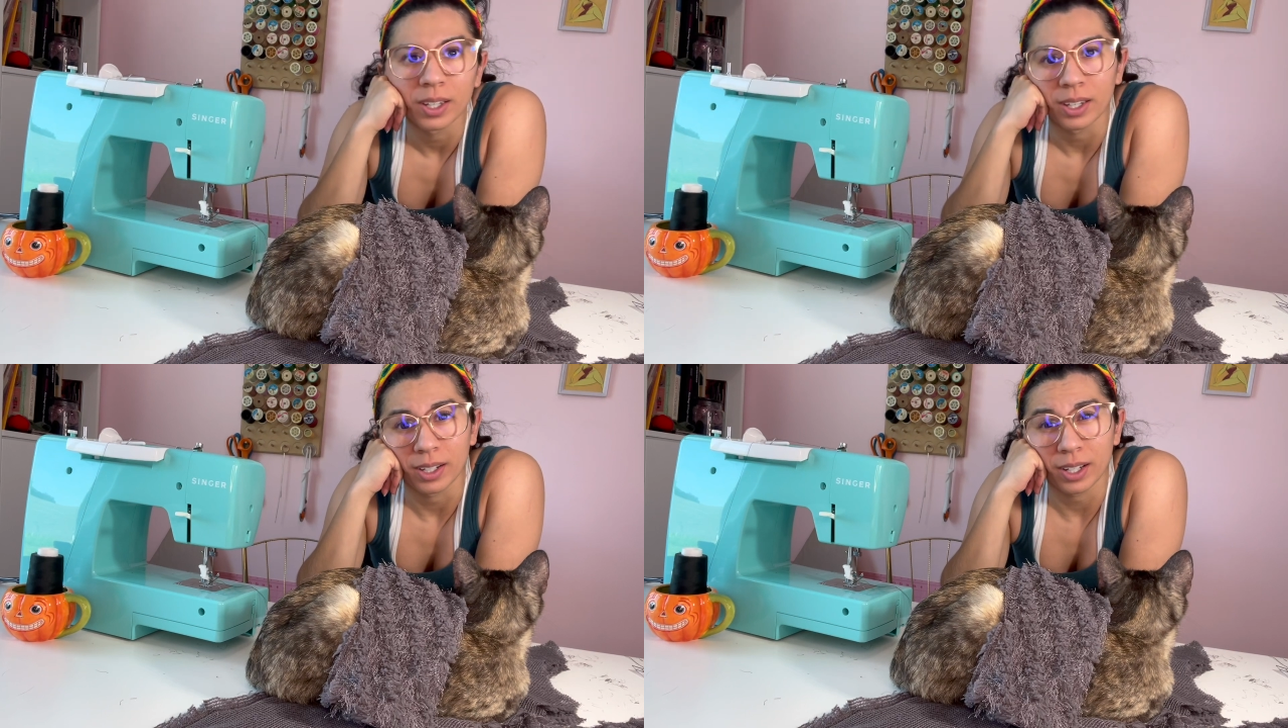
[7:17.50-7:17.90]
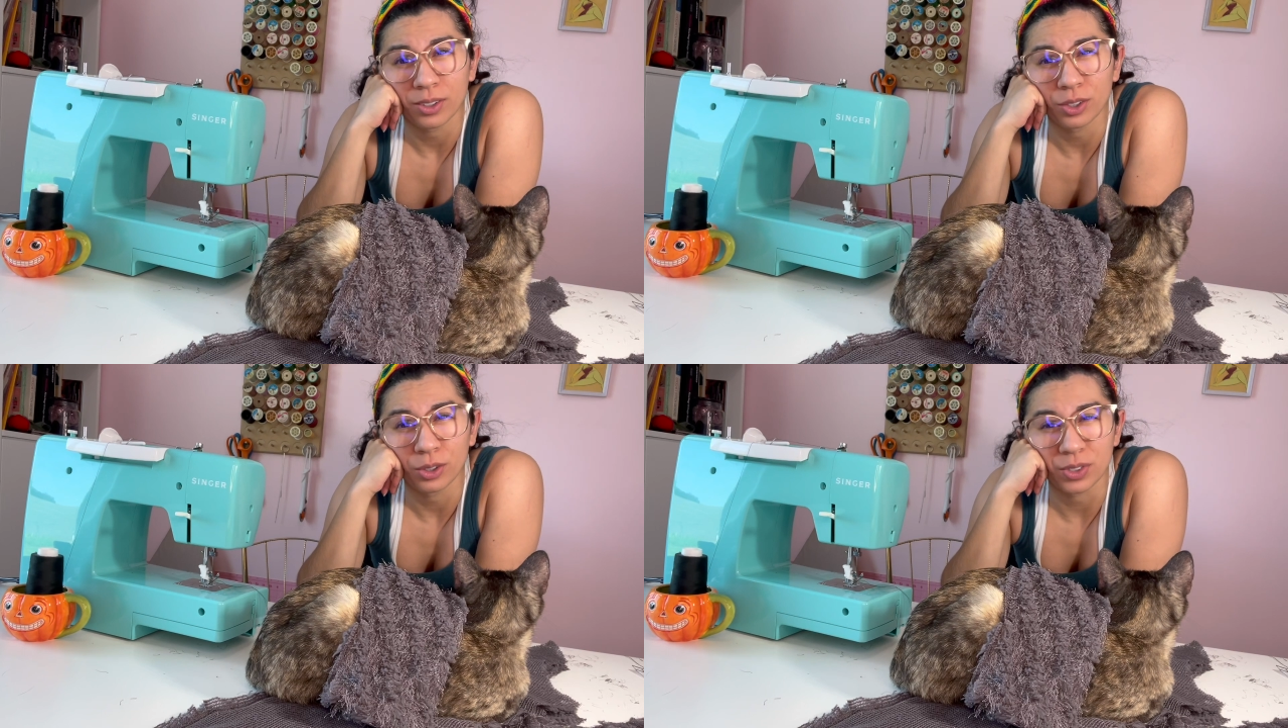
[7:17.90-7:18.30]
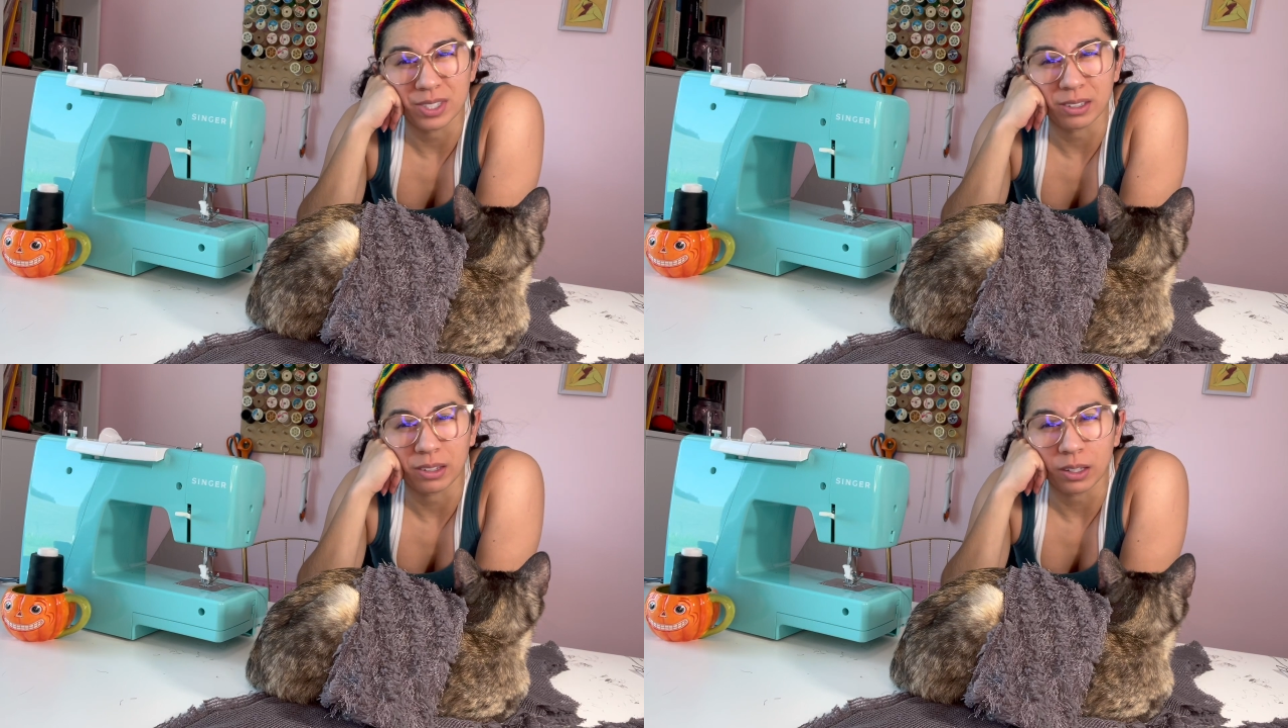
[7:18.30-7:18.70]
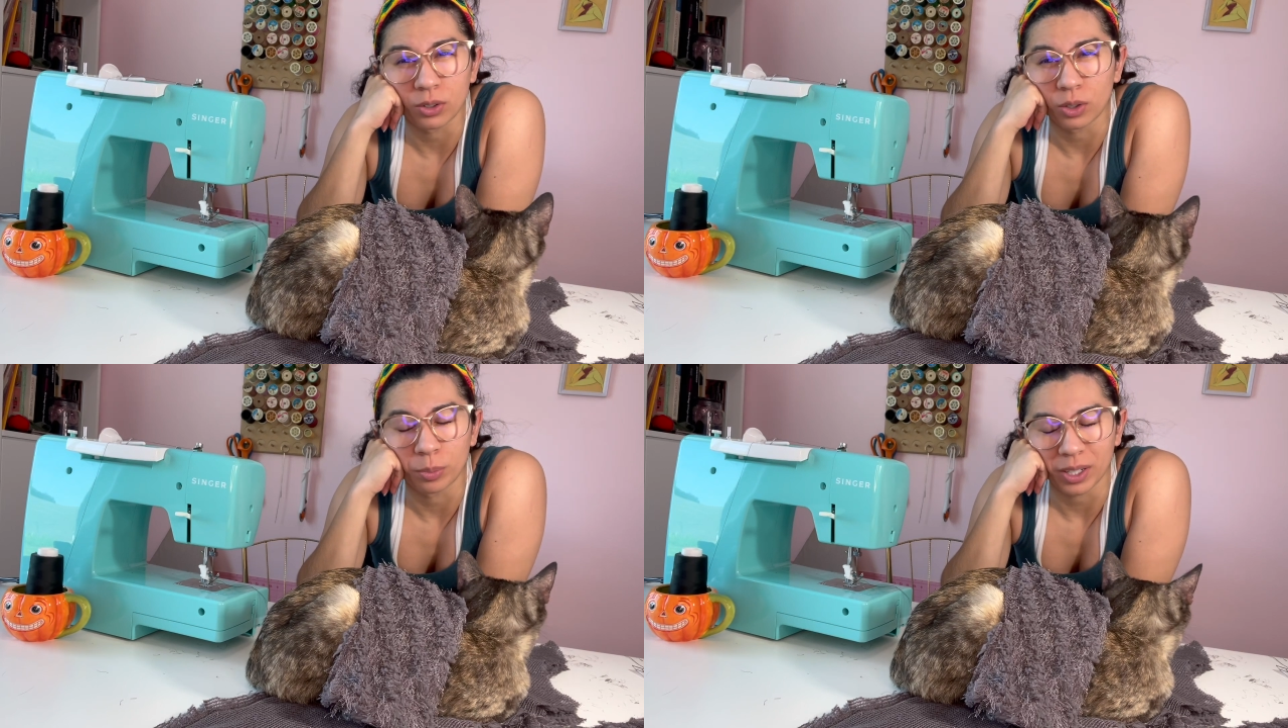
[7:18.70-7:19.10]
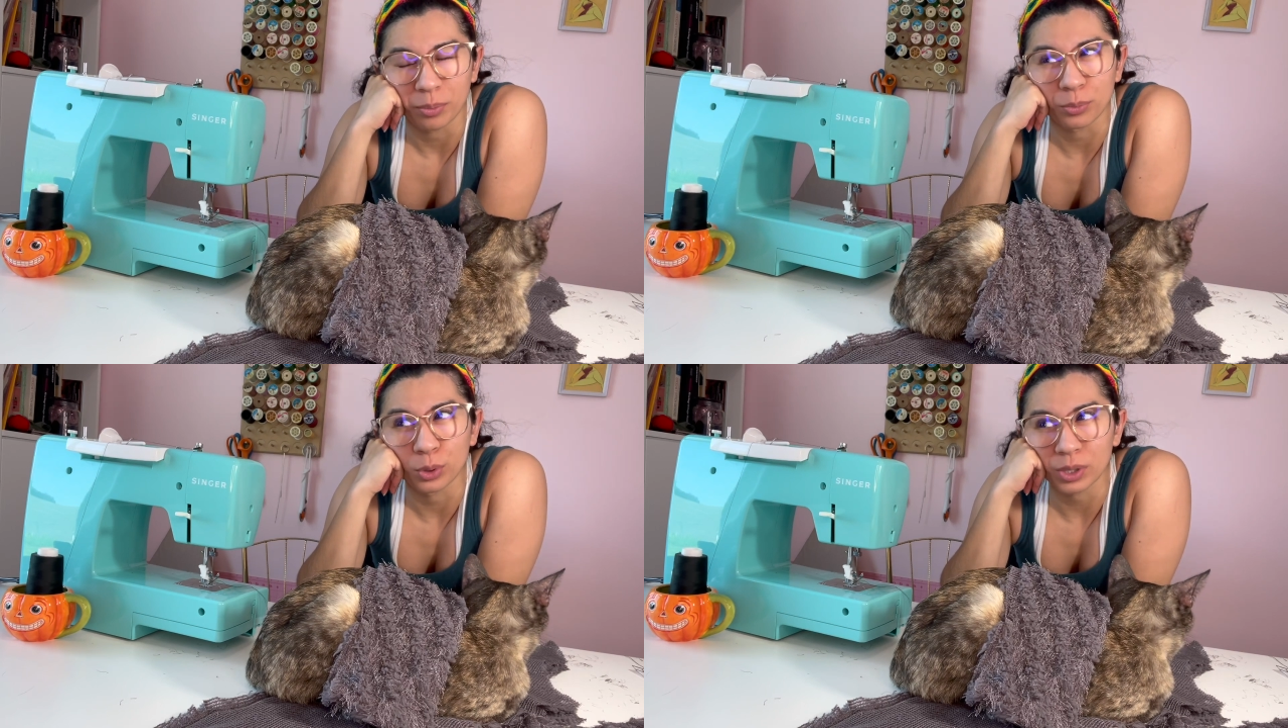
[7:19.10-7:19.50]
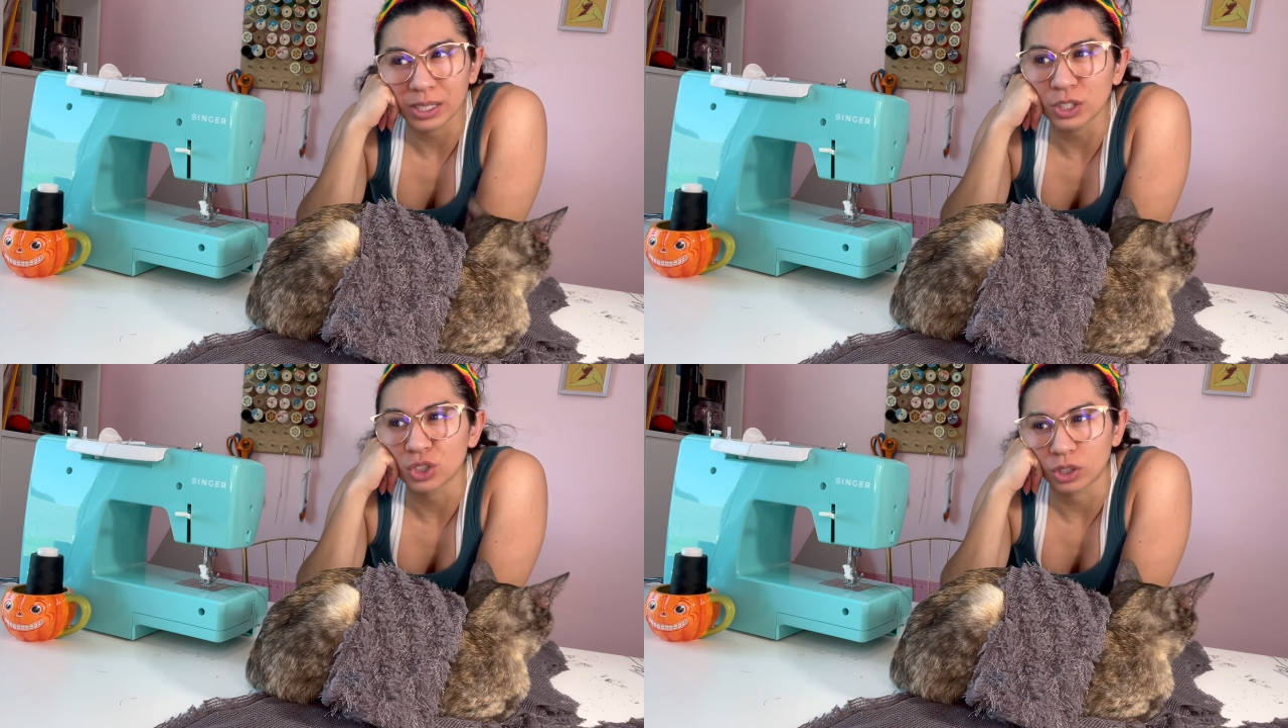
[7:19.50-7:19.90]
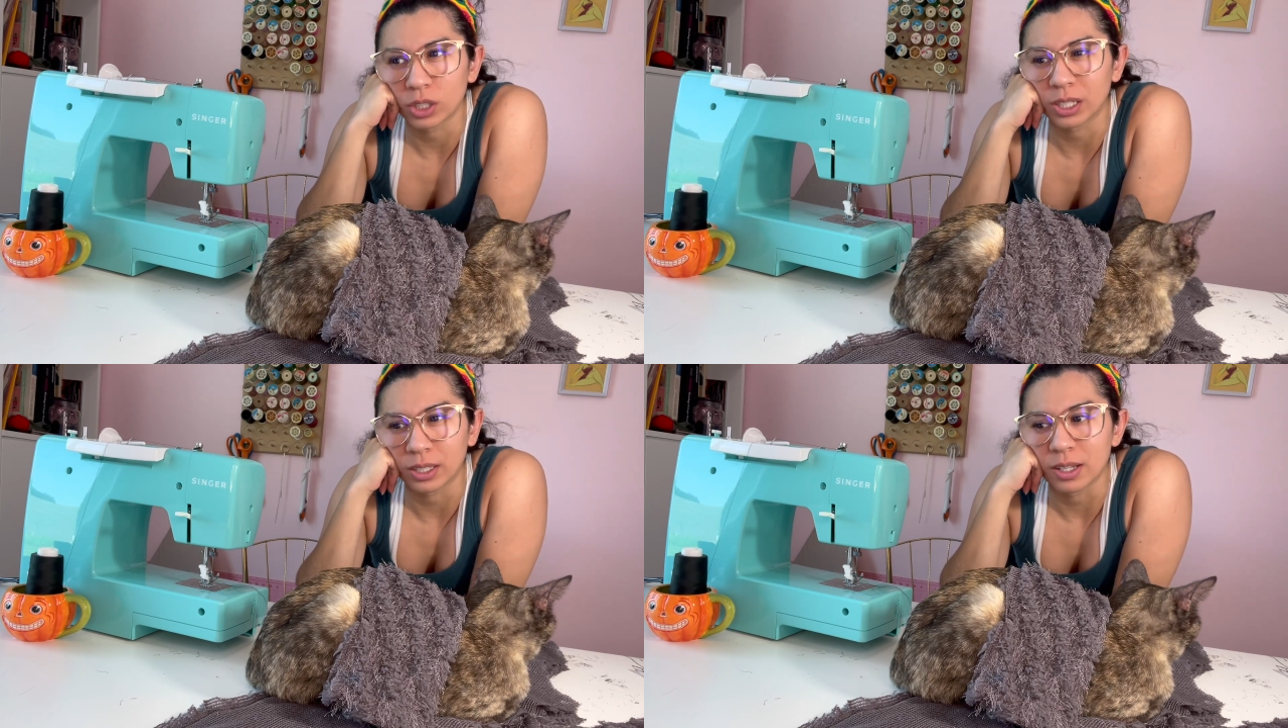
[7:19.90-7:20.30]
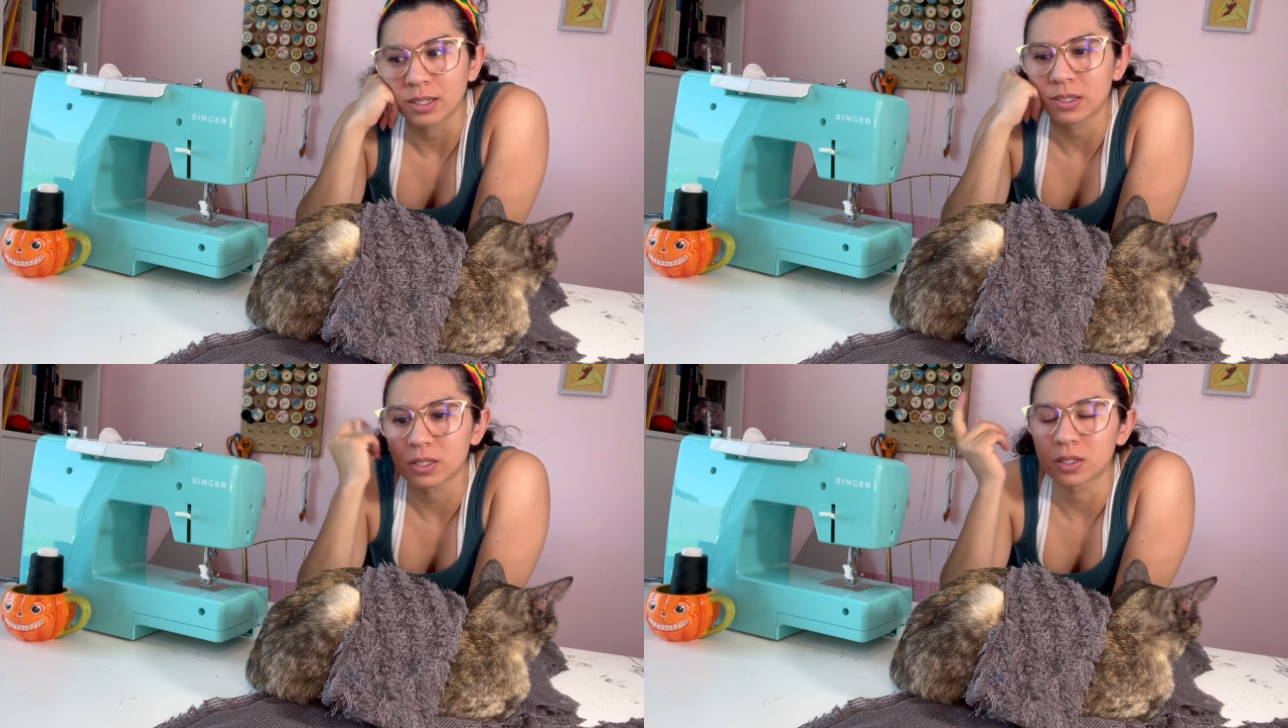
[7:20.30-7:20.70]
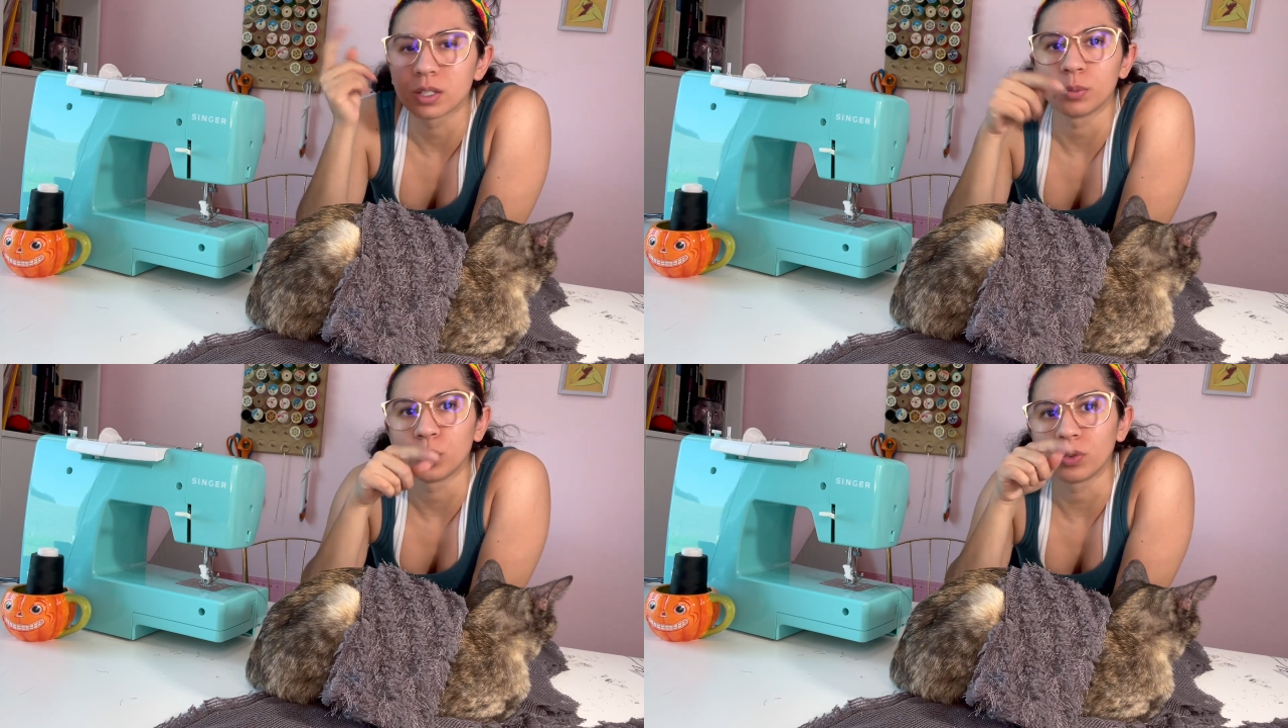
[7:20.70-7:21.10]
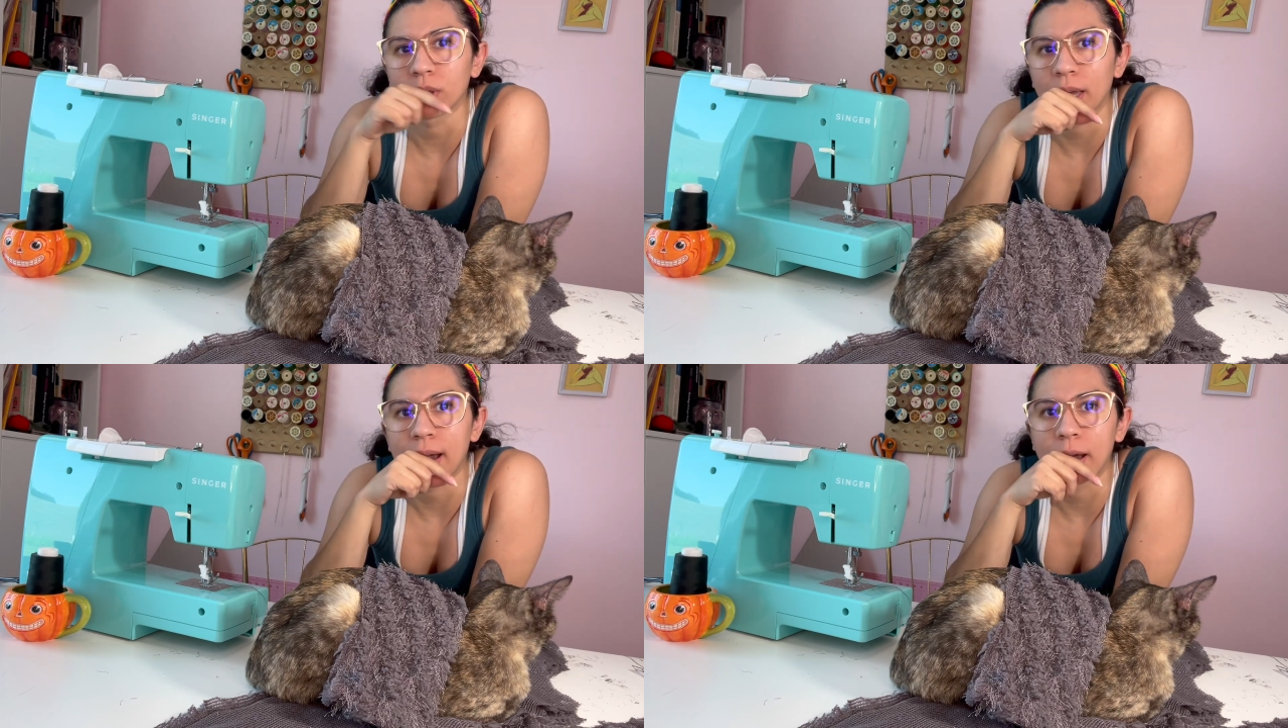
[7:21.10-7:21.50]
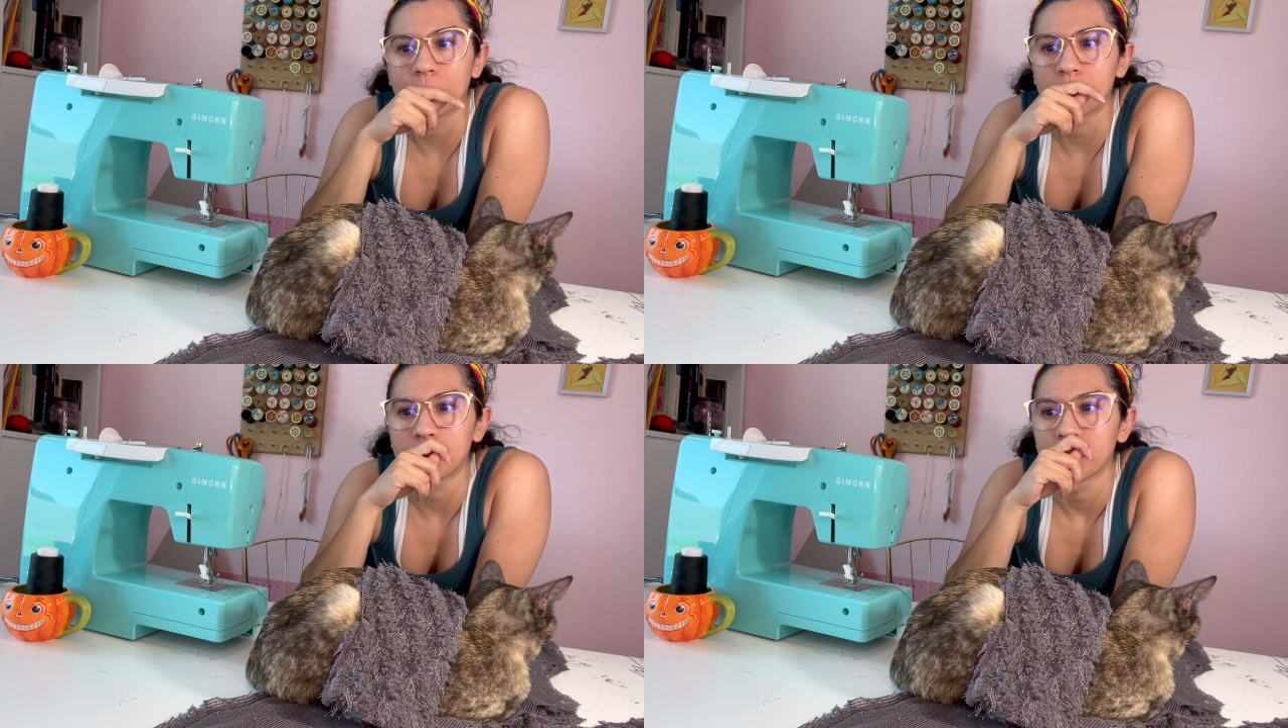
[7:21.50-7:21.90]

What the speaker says: And I don't know if it's illegal, but I'm pretty sure it is to move a cat.